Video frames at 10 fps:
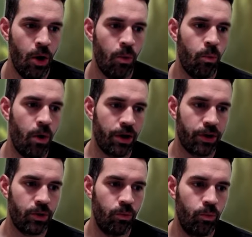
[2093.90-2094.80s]

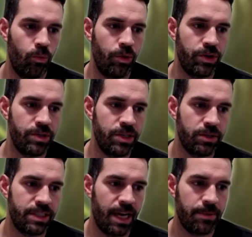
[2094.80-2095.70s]
Water. When you deal
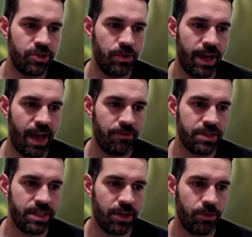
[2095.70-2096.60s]
damage to an
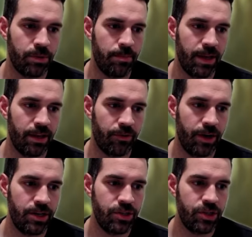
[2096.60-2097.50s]
adversary with melee
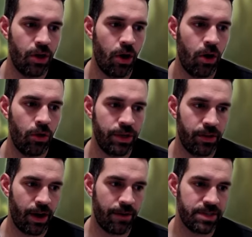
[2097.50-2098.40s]
range, all the
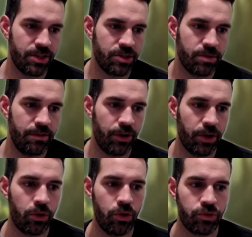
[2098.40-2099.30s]
other adversaries within very
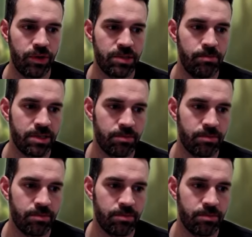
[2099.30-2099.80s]
close range must